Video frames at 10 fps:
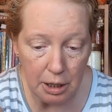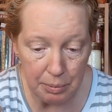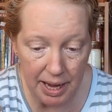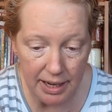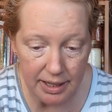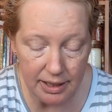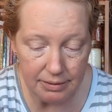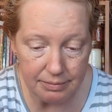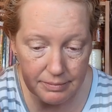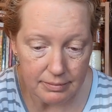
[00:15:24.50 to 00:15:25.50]

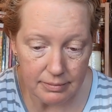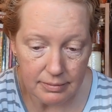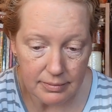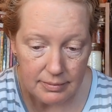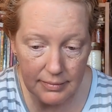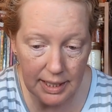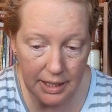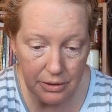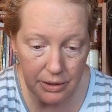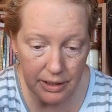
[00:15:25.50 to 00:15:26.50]
alpaca,
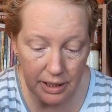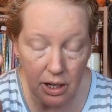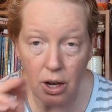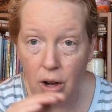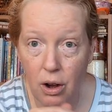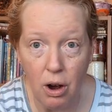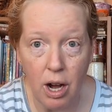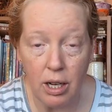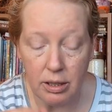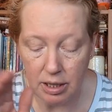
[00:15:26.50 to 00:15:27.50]
and acrylic,
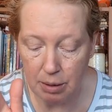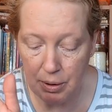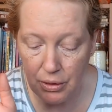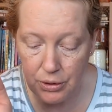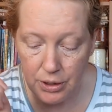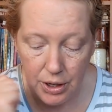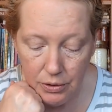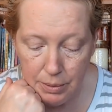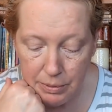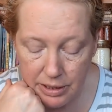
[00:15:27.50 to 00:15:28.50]
all about
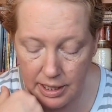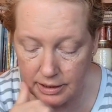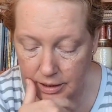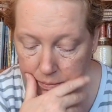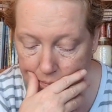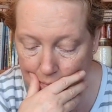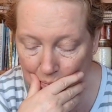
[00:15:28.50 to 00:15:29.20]
33%